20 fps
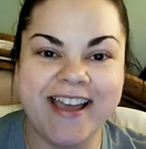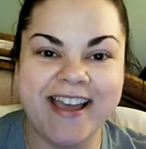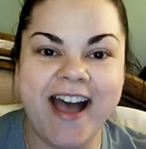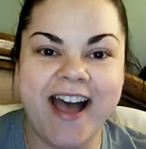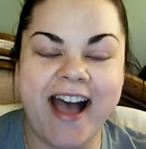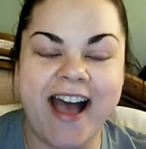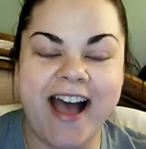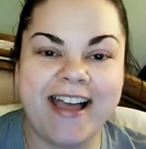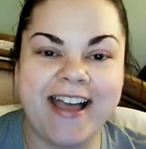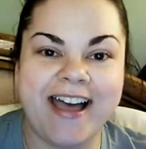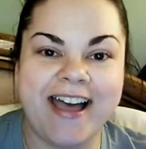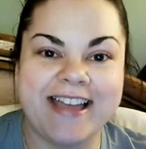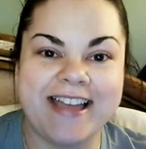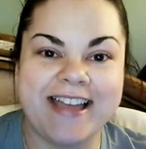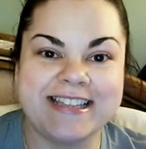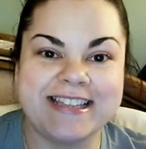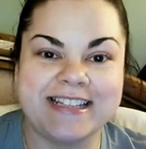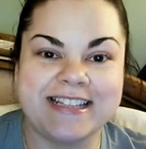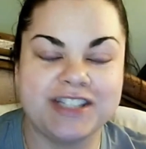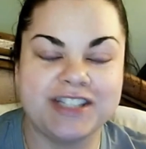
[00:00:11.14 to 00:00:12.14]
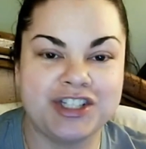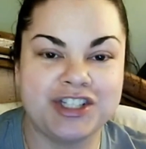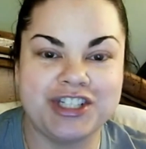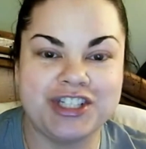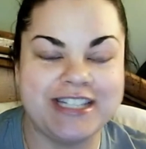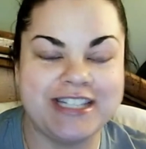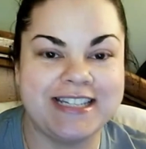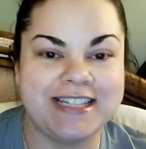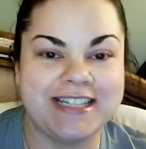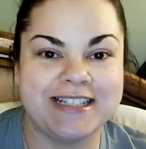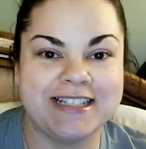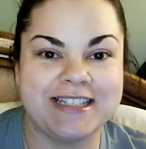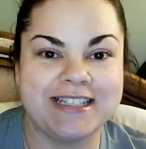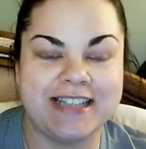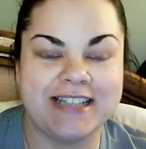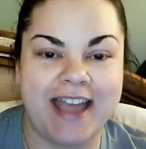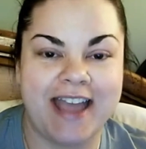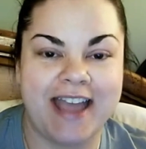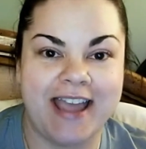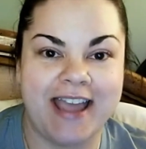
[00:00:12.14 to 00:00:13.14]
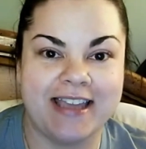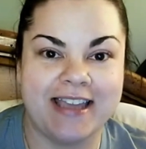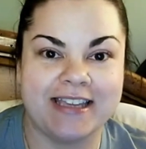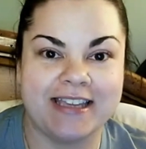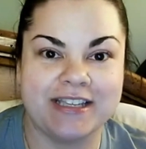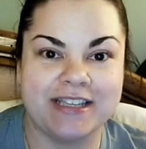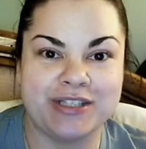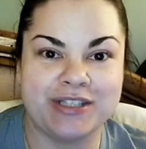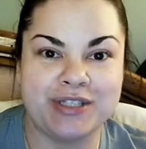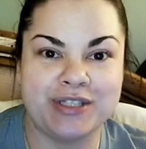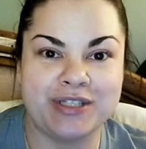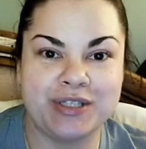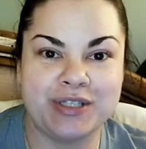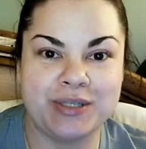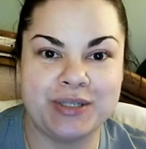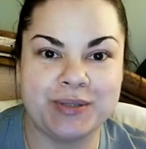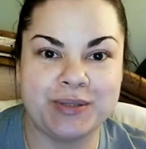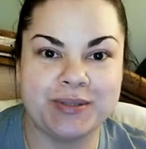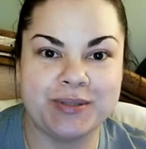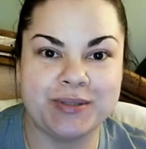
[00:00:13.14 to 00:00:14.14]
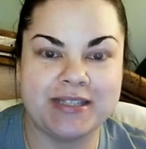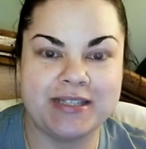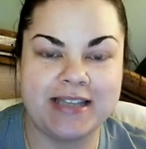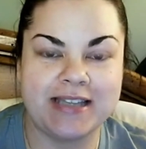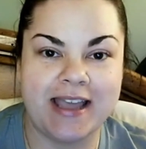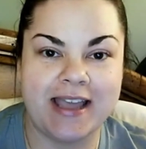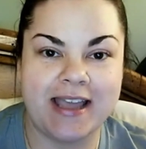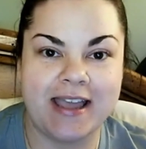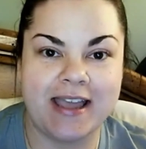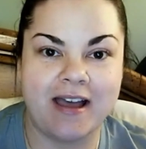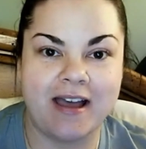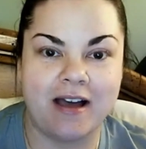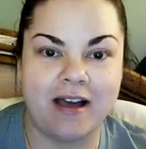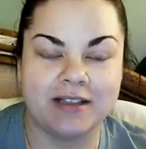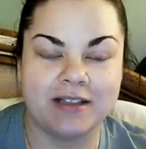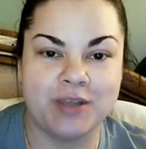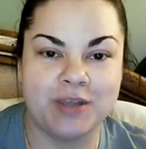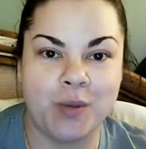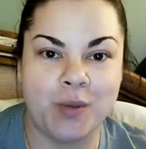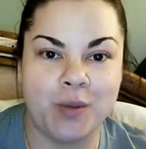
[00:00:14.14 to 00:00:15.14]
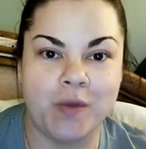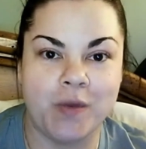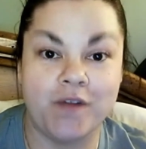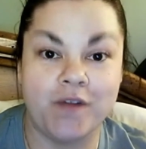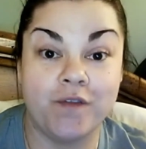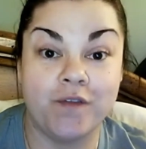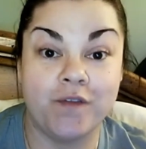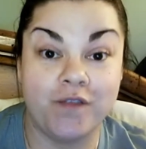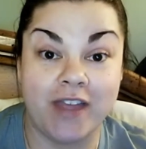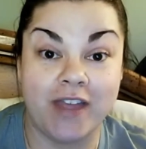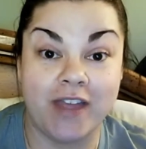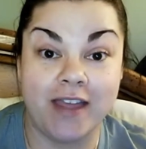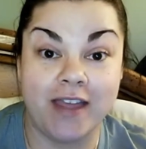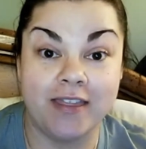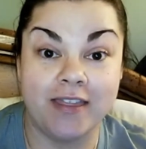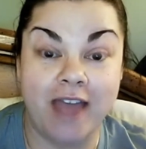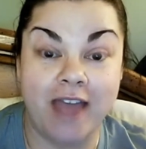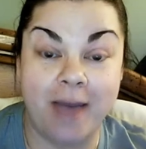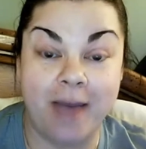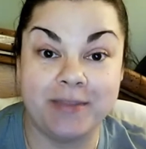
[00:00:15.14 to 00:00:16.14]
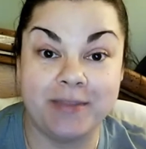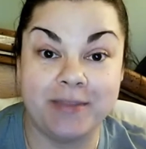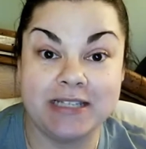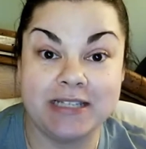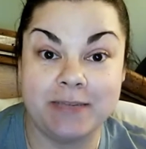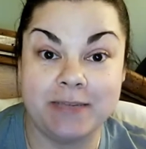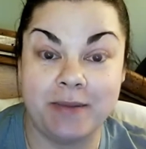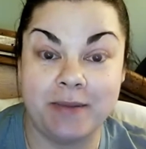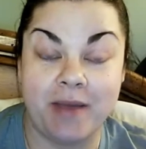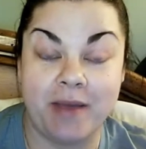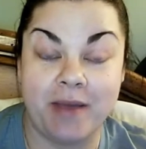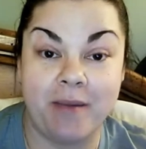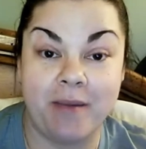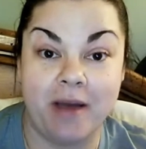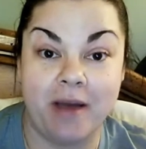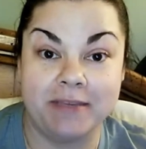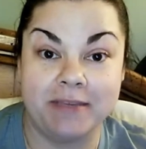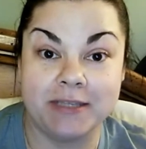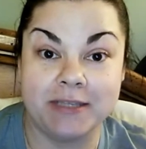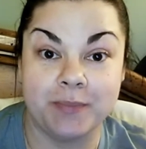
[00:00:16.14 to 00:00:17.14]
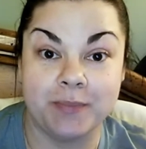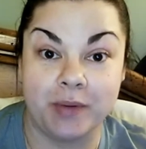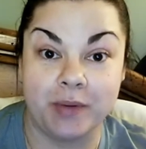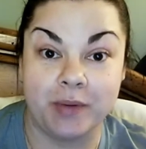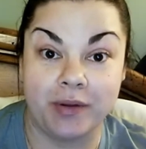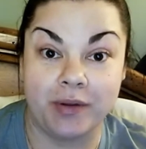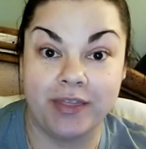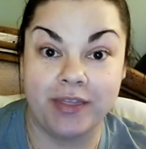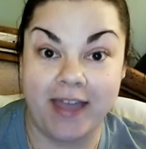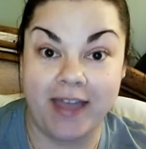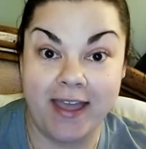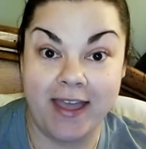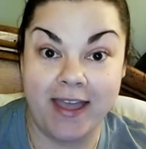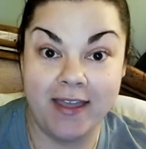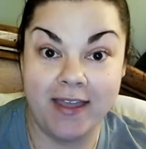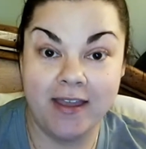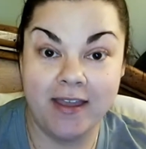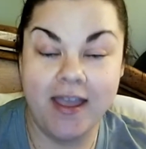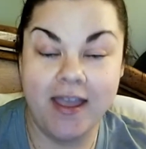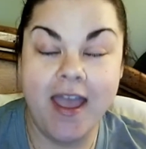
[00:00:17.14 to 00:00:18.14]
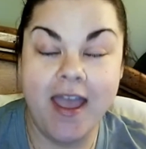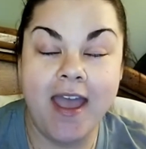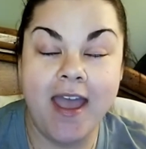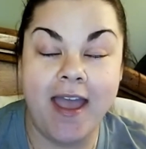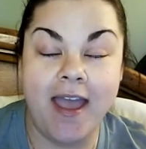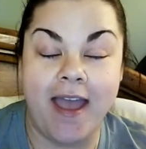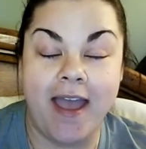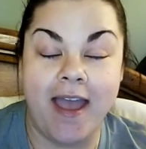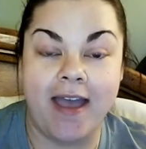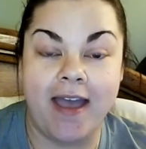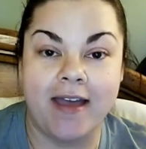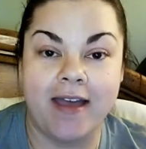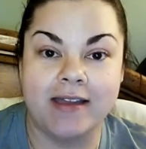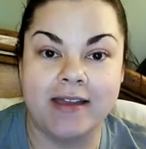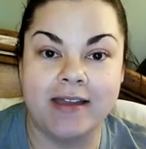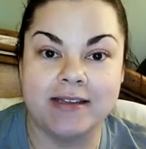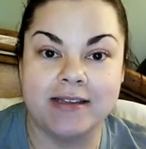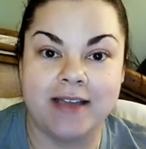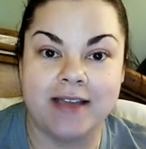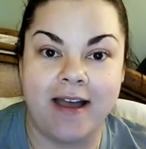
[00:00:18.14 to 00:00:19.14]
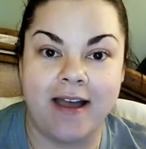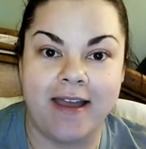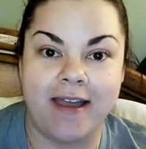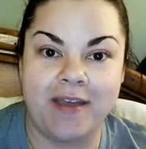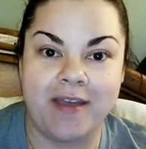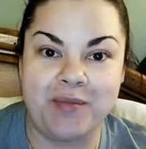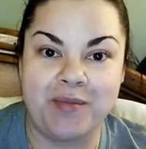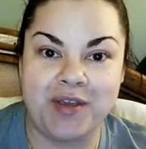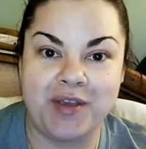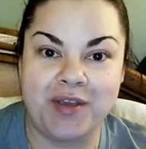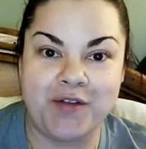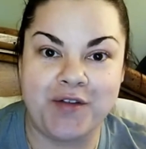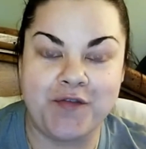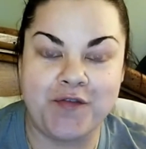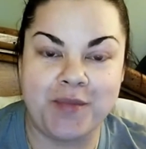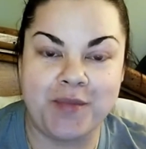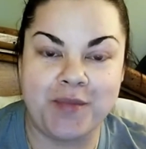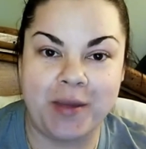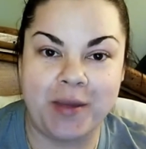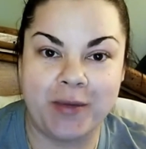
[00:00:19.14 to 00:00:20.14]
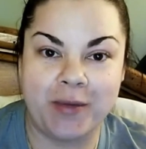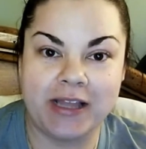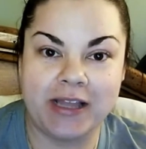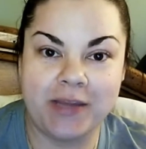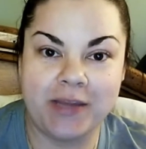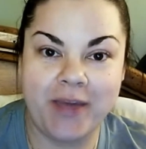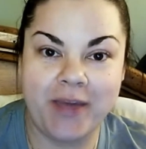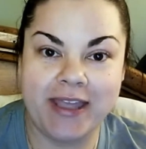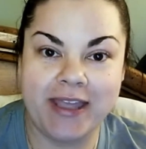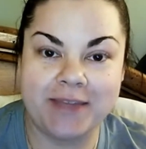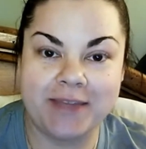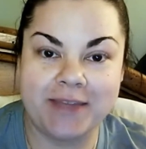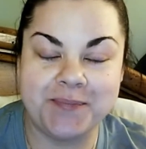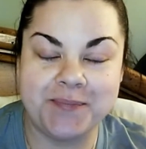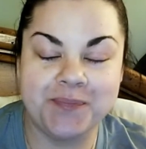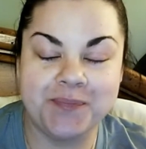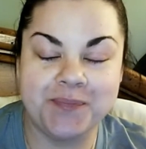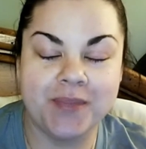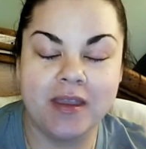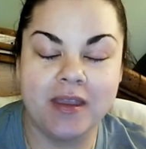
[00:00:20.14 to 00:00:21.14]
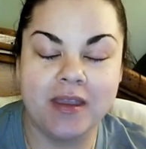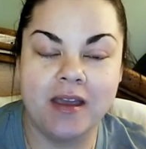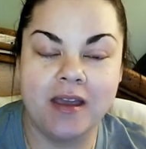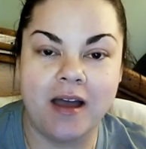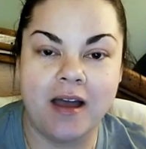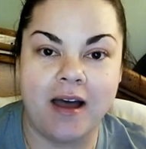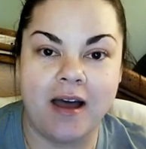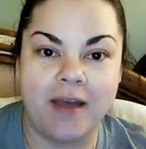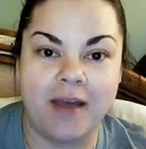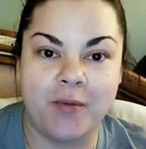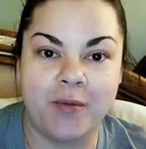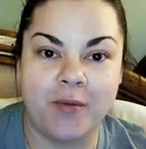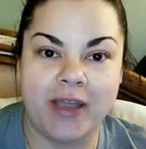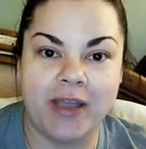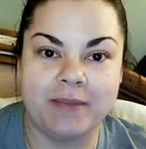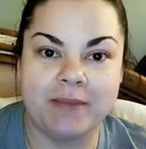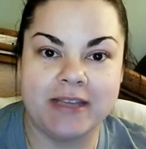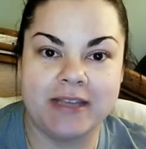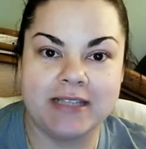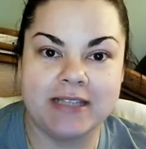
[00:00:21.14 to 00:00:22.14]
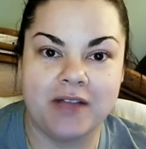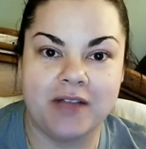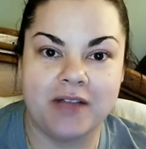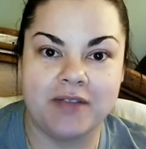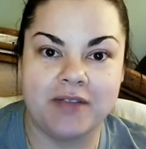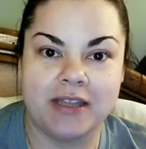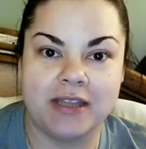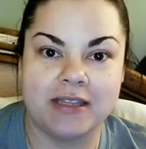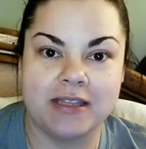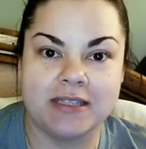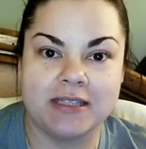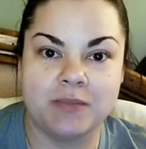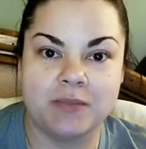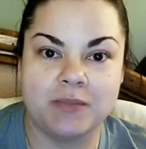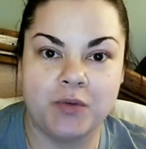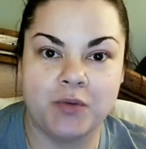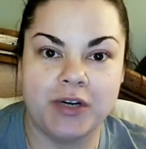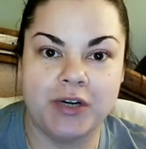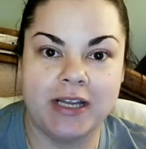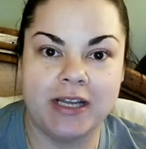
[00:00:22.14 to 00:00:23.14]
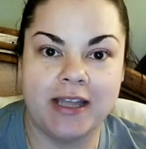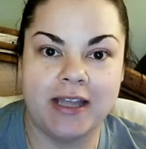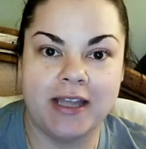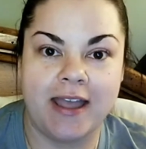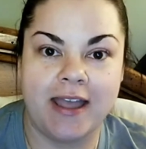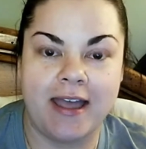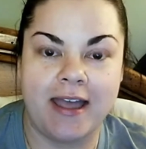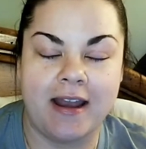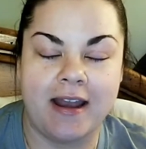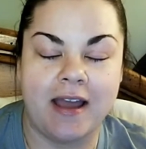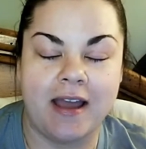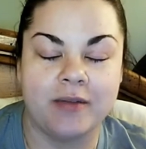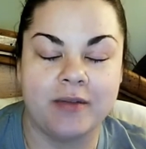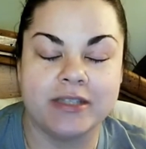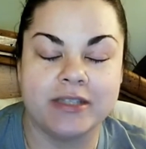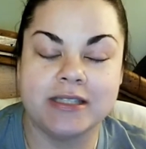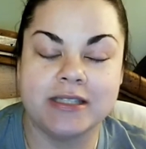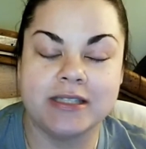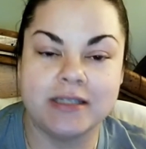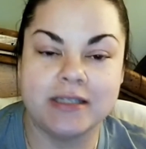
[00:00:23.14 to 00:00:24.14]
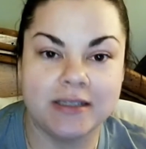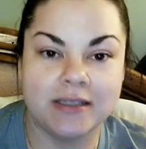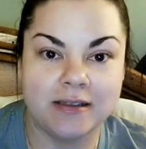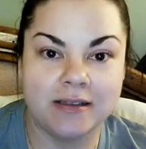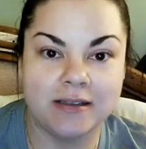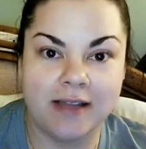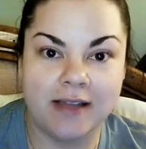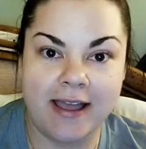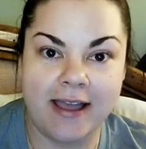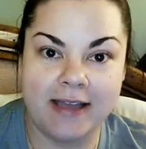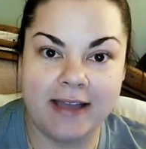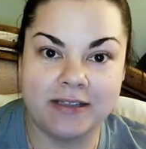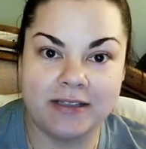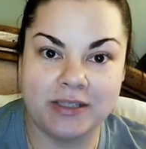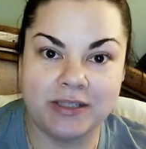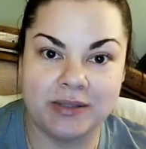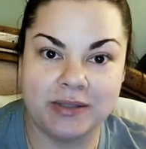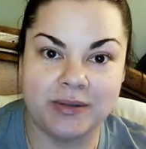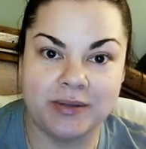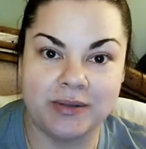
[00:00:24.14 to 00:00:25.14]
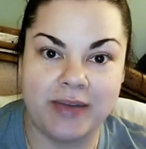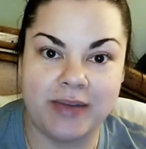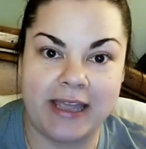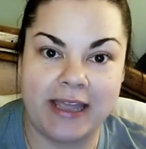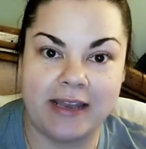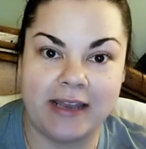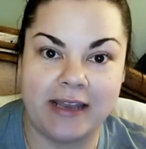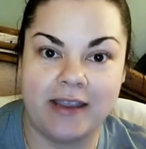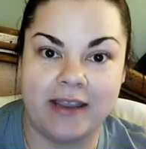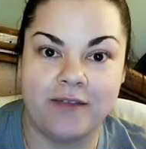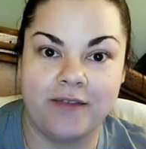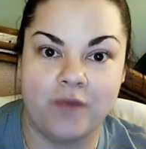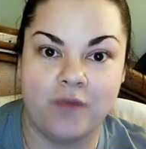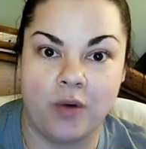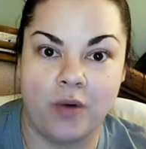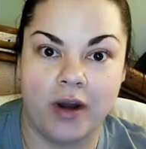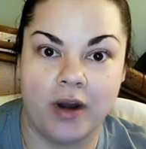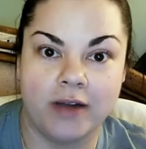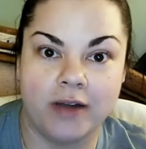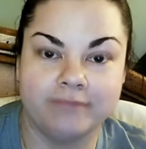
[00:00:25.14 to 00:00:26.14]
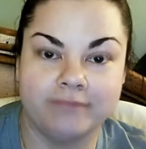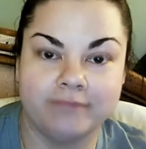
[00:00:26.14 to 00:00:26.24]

Hi guys, it's Janine. Today is Tuesday, October 5th. Happens to be my mommy's birthday. And I am here for my weekly weigh-in. I weighed myself in this morning and I was still at 284.